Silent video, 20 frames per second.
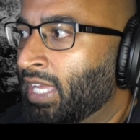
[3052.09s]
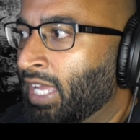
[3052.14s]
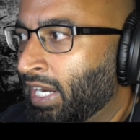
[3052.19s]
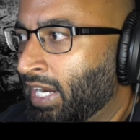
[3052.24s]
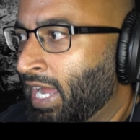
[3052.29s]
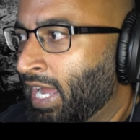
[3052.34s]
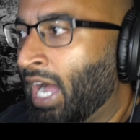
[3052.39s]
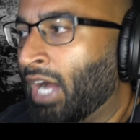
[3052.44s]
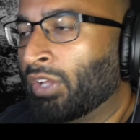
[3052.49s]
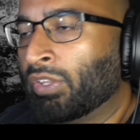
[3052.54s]

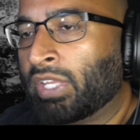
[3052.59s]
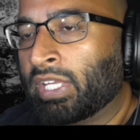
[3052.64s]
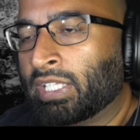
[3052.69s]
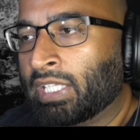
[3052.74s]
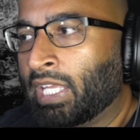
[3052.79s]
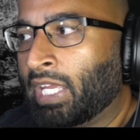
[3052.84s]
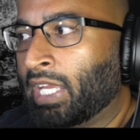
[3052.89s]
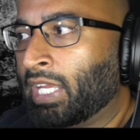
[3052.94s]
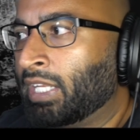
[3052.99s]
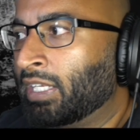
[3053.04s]
and how they
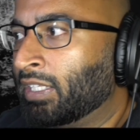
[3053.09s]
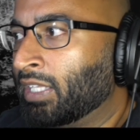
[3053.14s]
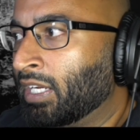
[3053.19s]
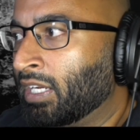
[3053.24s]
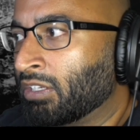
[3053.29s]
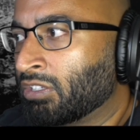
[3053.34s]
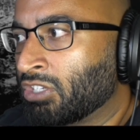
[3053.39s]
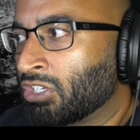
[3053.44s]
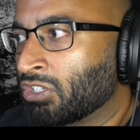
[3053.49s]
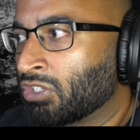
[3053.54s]
lead,
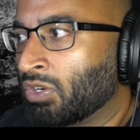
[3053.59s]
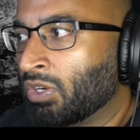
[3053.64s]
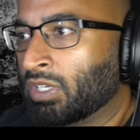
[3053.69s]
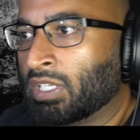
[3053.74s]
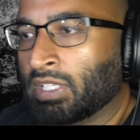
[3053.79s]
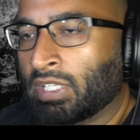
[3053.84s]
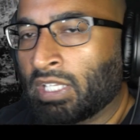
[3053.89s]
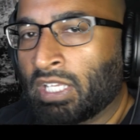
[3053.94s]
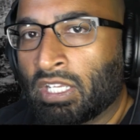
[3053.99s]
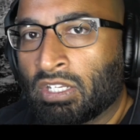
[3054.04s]
then it's just
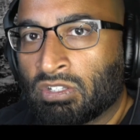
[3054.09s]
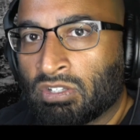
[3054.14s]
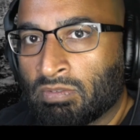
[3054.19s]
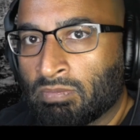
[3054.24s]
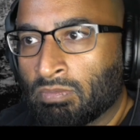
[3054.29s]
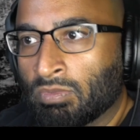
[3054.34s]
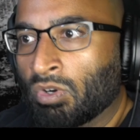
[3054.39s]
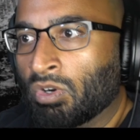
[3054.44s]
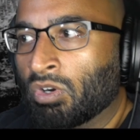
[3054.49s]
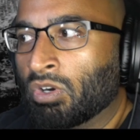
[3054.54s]
going to lead
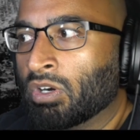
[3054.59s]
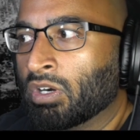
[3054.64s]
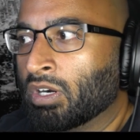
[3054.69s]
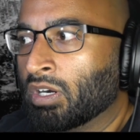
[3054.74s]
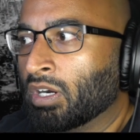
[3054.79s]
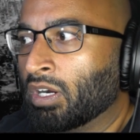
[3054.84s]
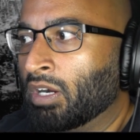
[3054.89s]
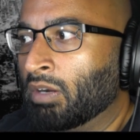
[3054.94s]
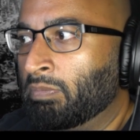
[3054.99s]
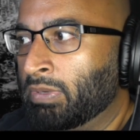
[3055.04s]
to
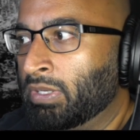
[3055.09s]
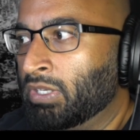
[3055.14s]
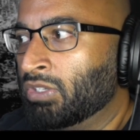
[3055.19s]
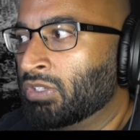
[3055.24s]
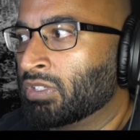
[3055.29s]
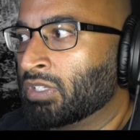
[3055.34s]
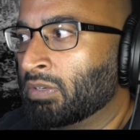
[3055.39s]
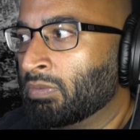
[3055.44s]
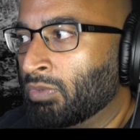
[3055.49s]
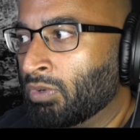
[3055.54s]
more
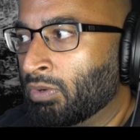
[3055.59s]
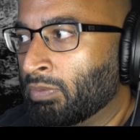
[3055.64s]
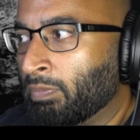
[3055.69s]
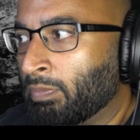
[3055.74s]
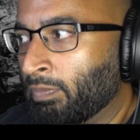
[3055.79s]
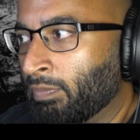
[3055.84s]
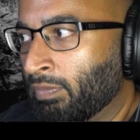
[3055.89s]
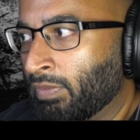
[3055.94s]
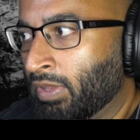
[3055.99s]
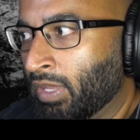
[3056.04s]
abuse and more
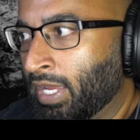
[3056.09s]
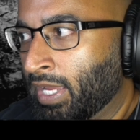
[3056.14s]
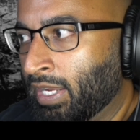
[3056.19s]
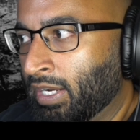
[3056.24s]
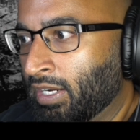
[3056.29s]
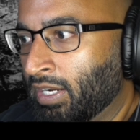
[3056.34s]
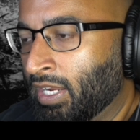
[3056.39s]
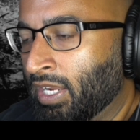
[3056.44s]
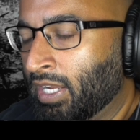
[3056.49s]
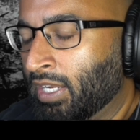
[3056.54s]

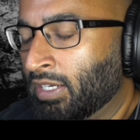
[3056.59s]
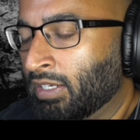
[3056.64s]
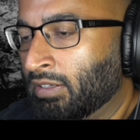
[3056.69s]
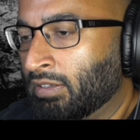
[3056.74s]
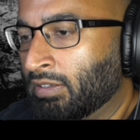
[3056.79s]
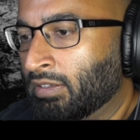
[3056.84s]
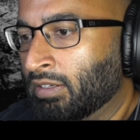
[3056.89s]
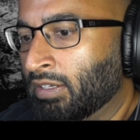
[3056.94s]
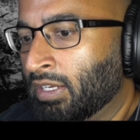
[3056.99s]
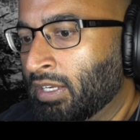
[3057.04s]
and and